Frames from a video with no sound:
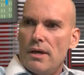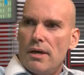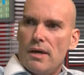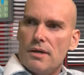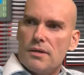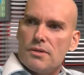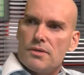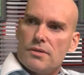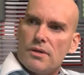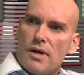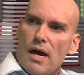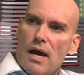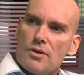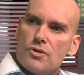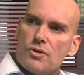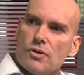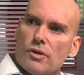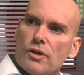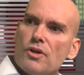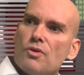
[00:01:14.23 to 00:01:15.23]
is to
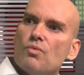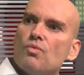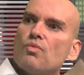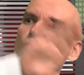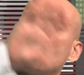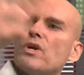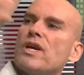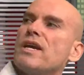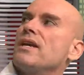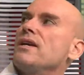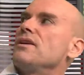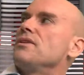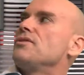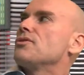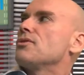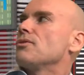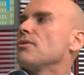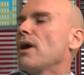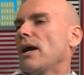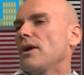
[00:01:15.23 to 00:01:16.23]
actually
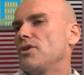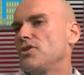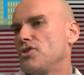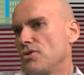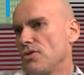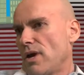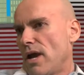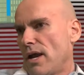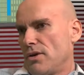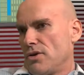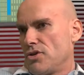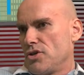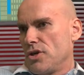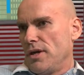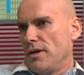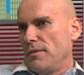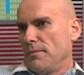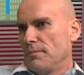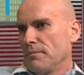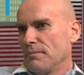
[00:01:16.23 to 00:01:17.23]
redirect your
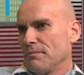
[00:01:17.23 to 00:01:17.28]
energy